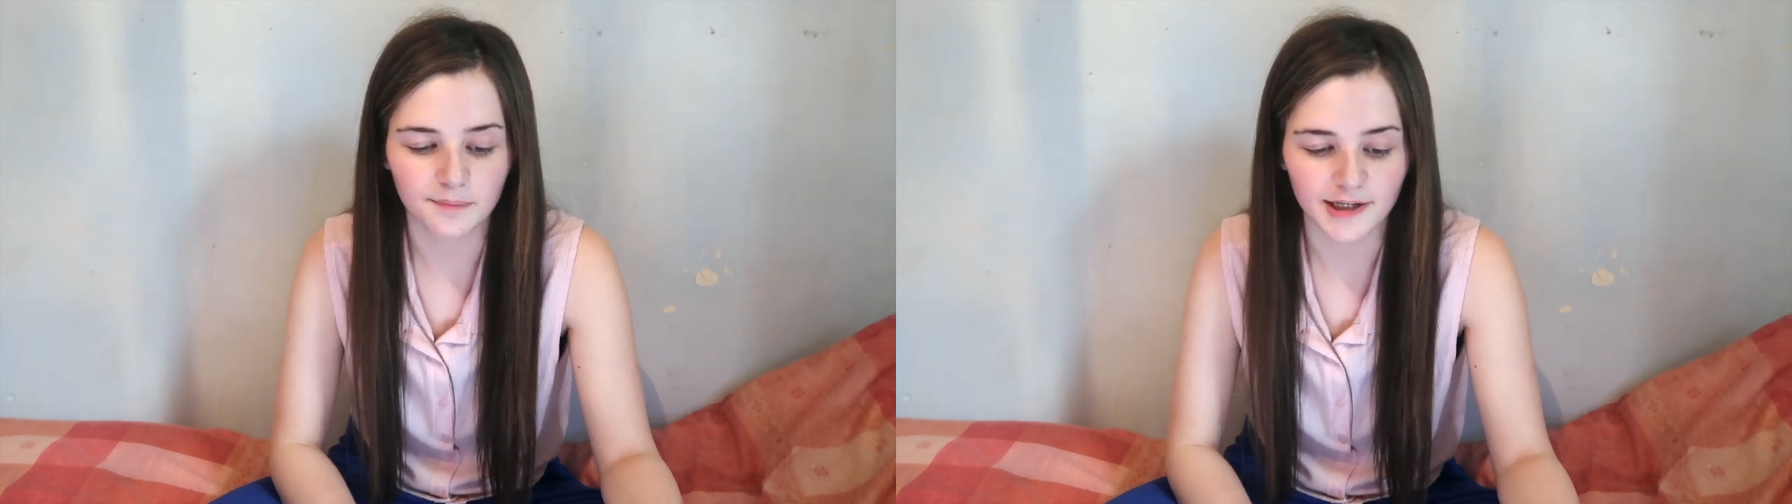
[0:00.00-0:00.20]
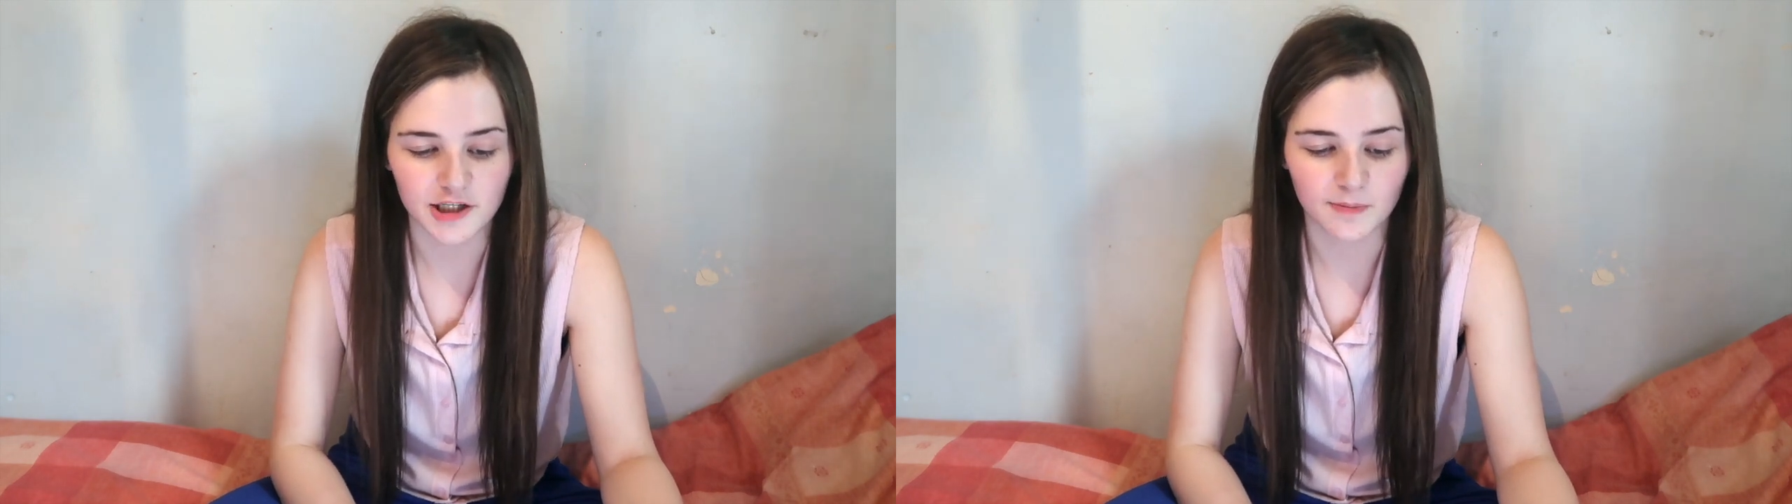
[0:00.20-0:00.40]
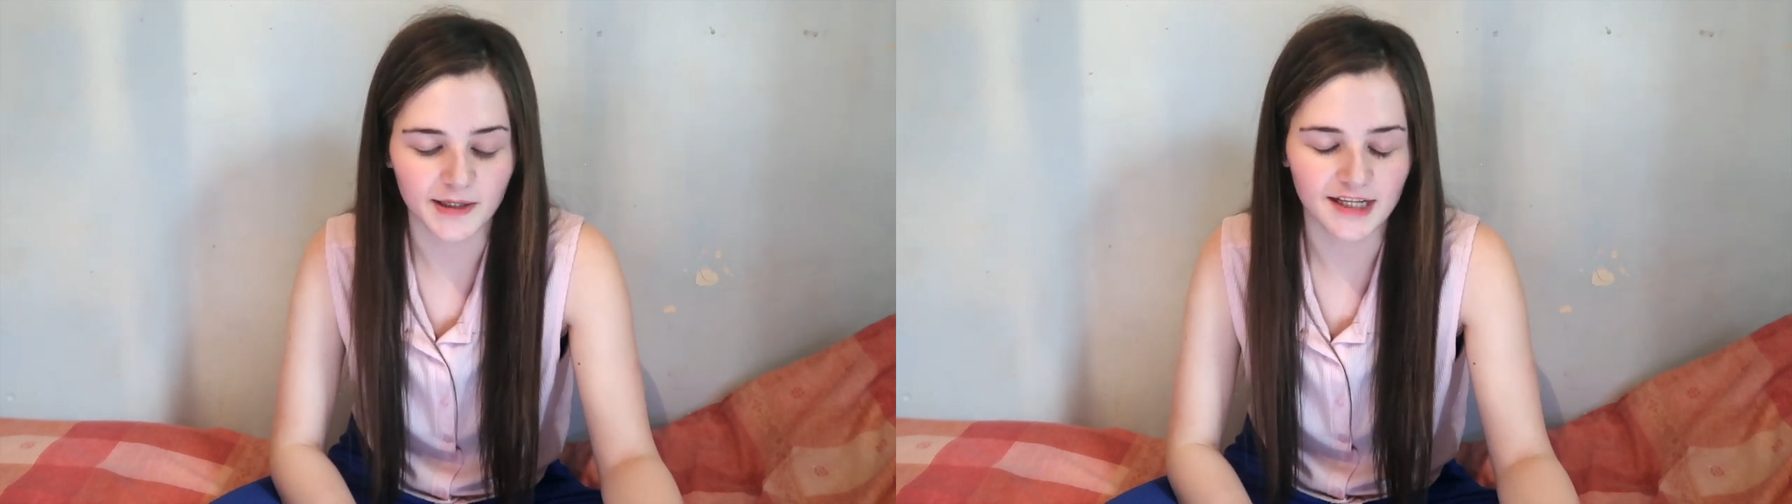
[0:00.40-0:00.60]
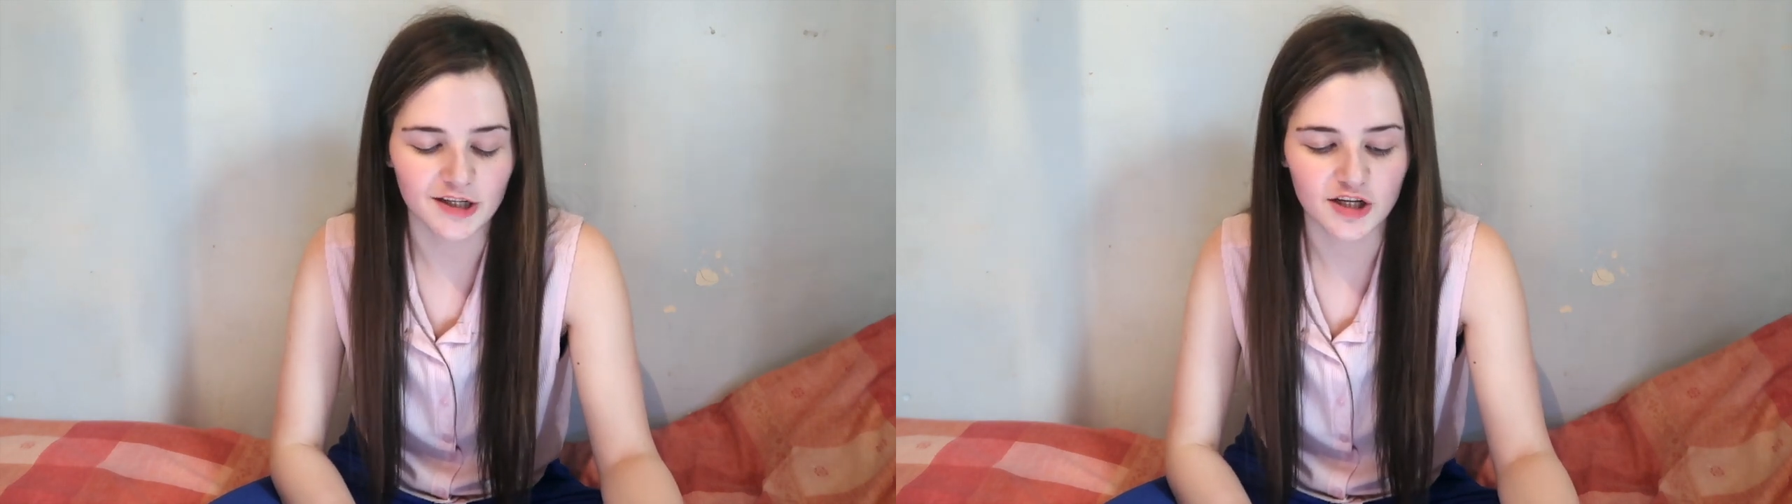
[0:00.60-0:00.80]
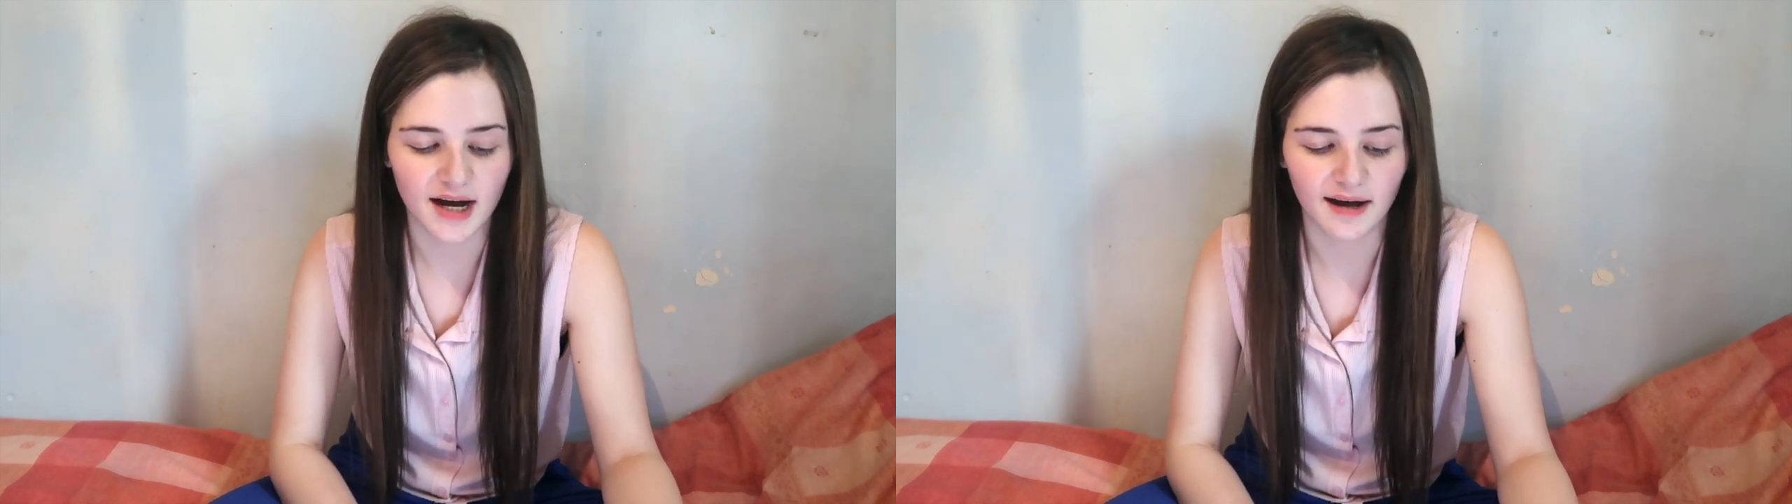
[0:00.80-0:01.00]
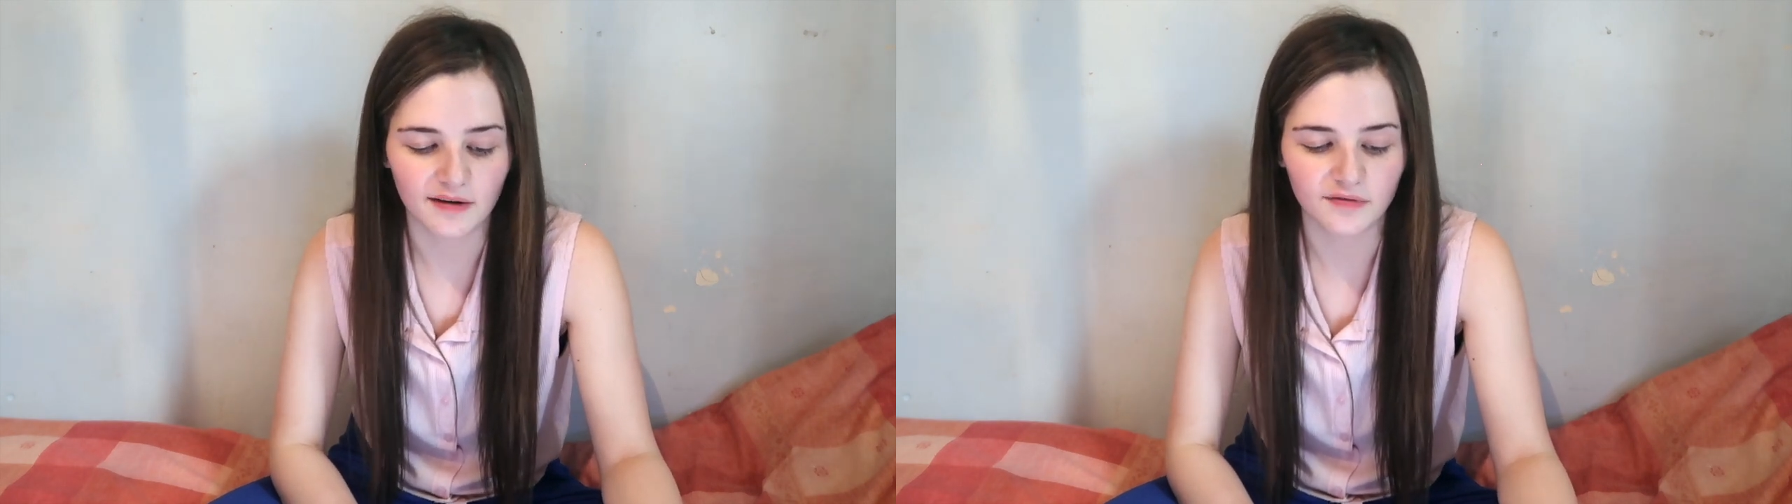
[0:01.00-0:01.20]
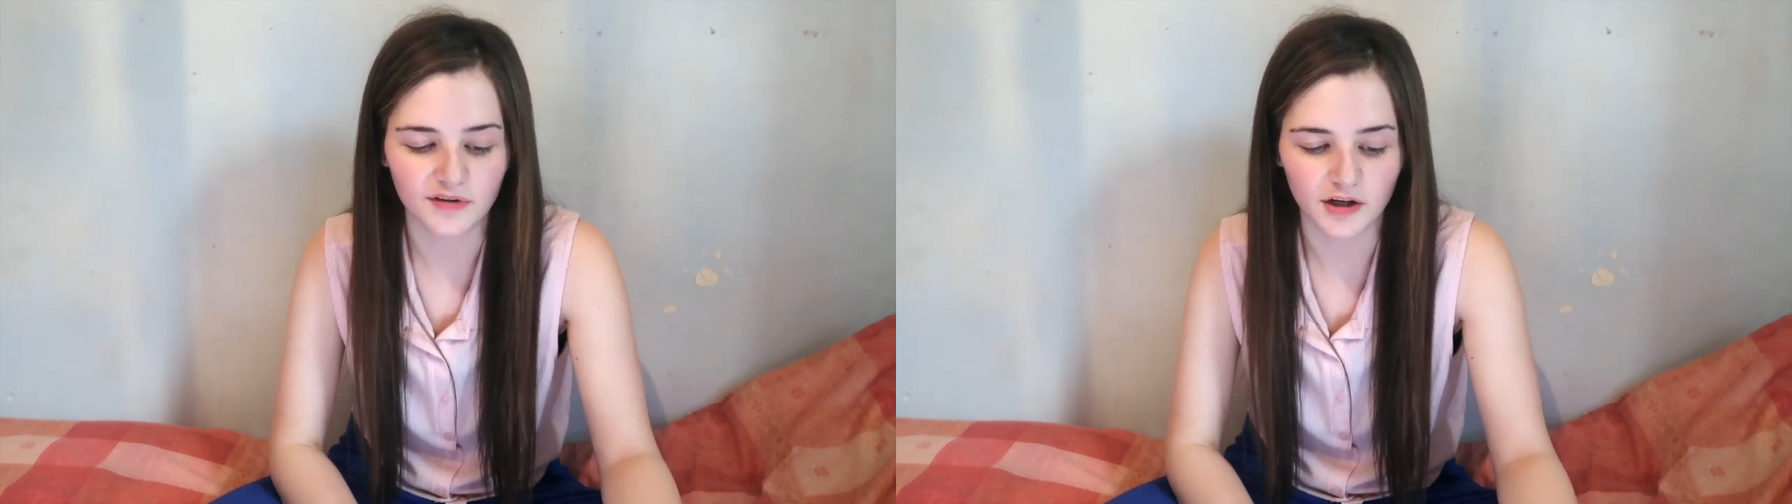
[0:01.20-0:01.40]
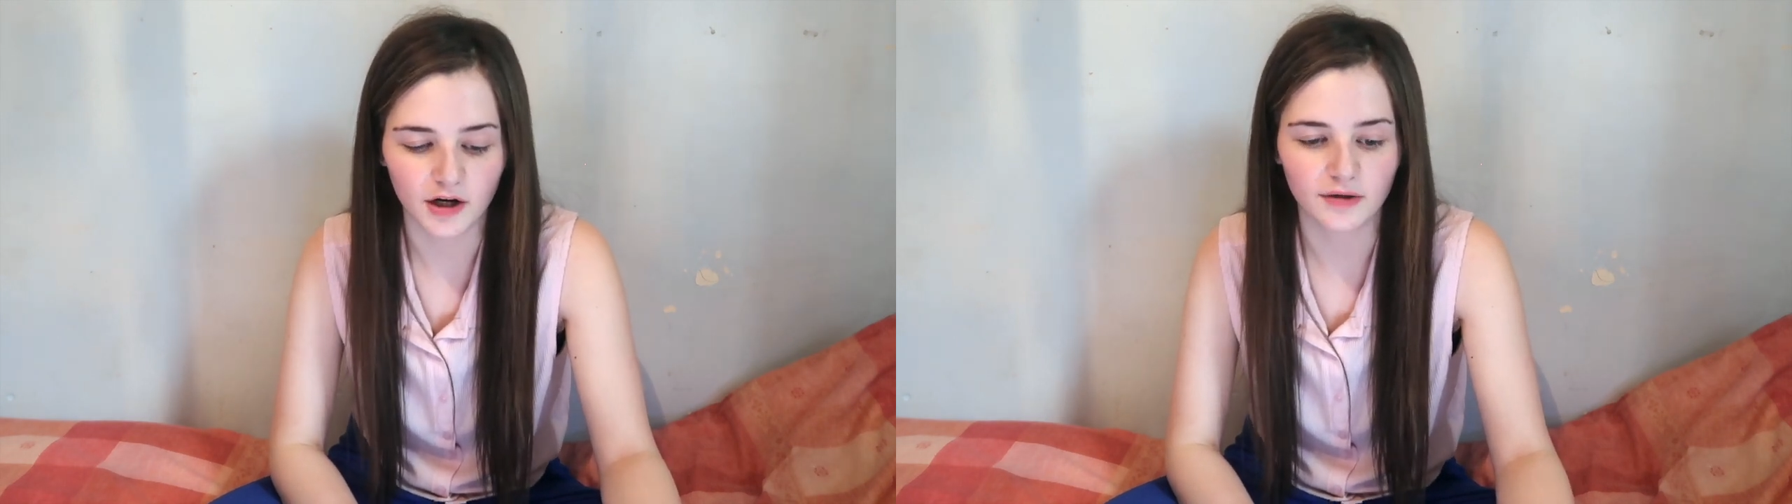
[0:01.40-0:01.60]
Pleasure Beach have,
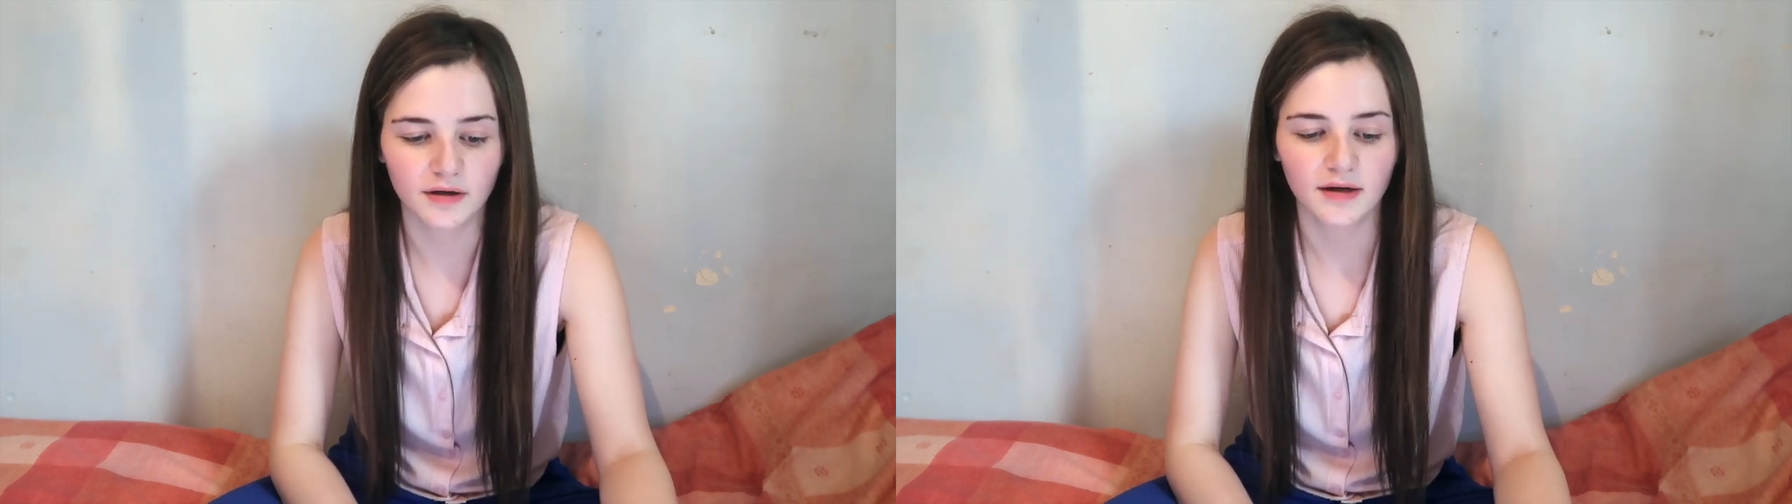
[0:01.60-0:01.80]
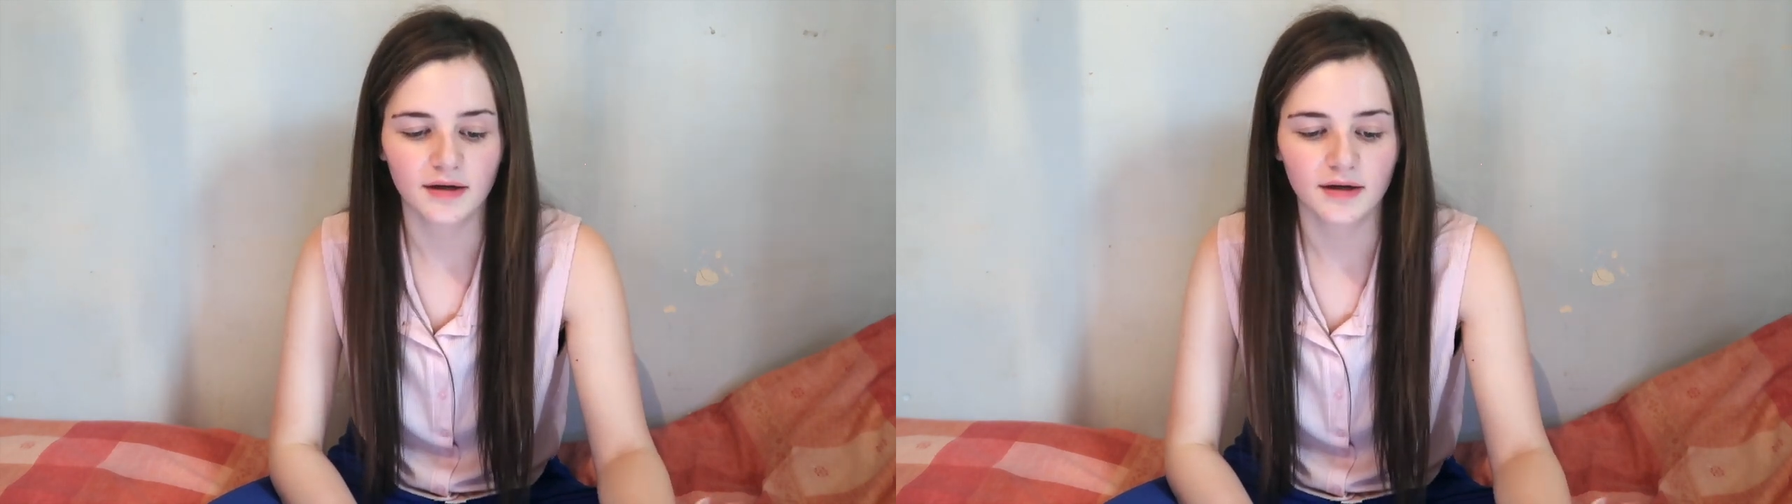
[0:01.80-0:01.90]
you know,